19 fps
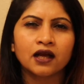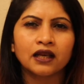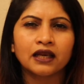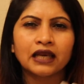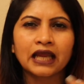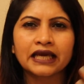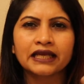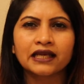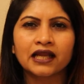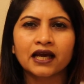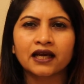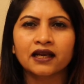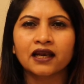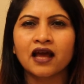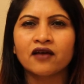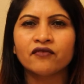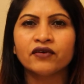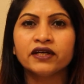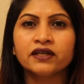lilac
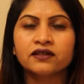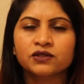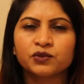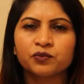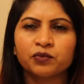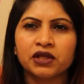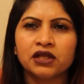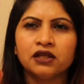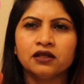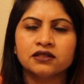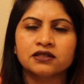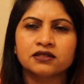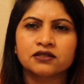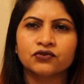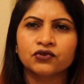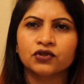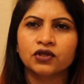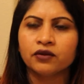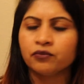lavender smell
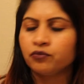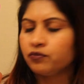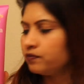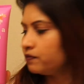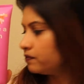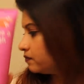it's really